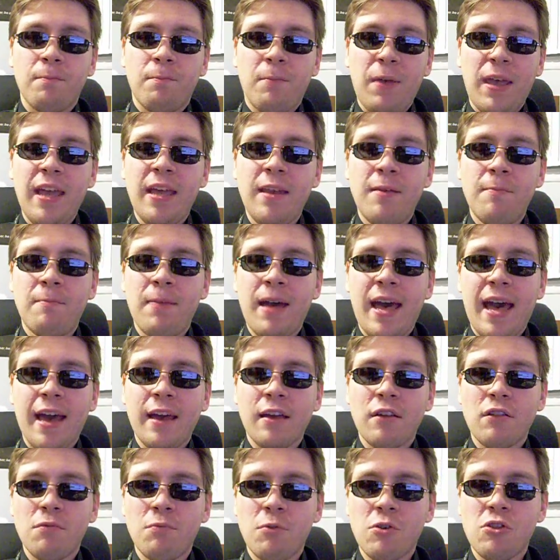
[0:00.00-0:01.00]
pin
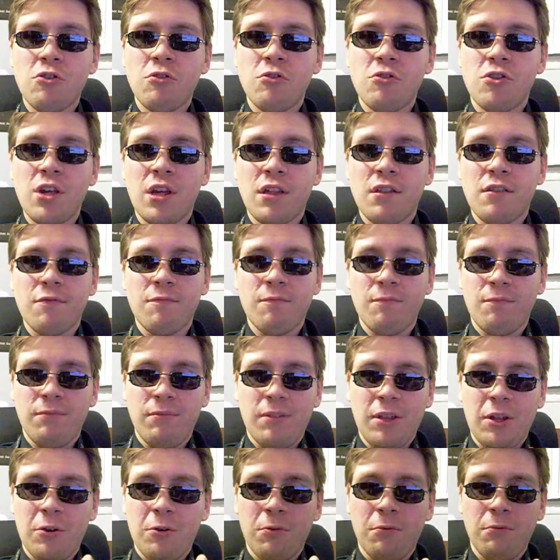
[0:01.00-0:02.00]
backs, which are just
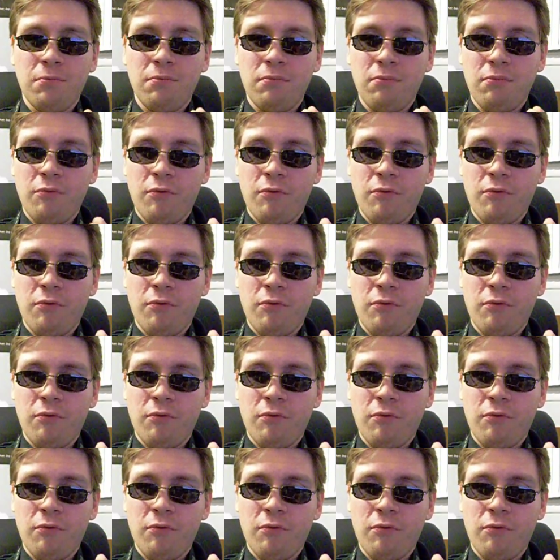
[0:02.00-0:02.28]
little